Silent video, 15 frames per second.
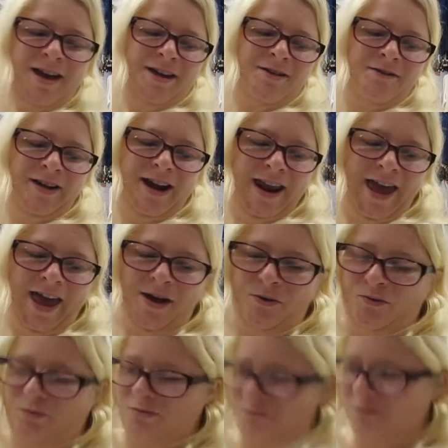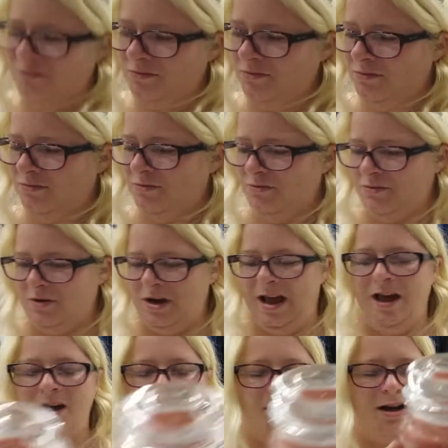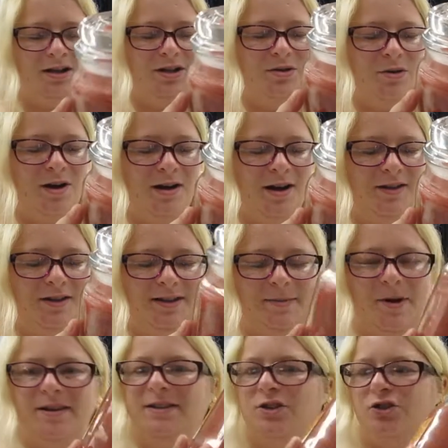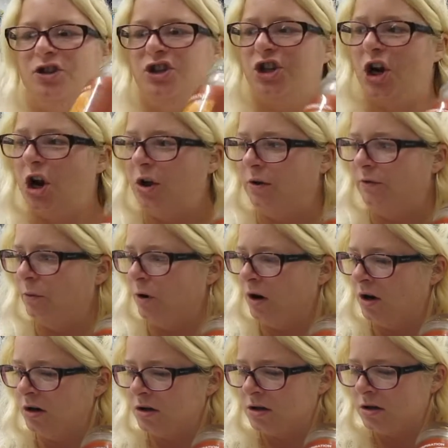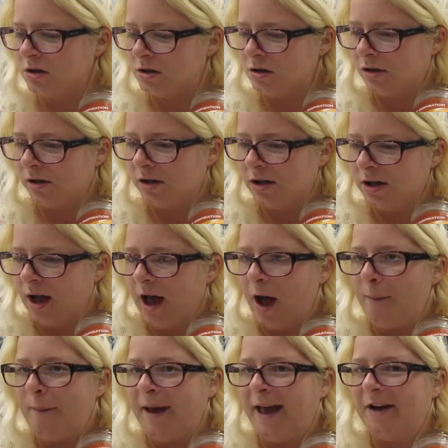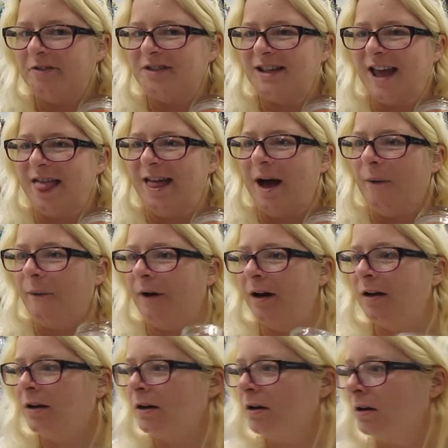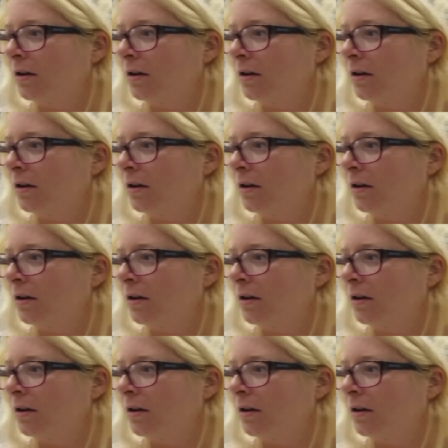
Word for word: I can't get it out. I do quite like the spiced orange clove one. I might have to get that one.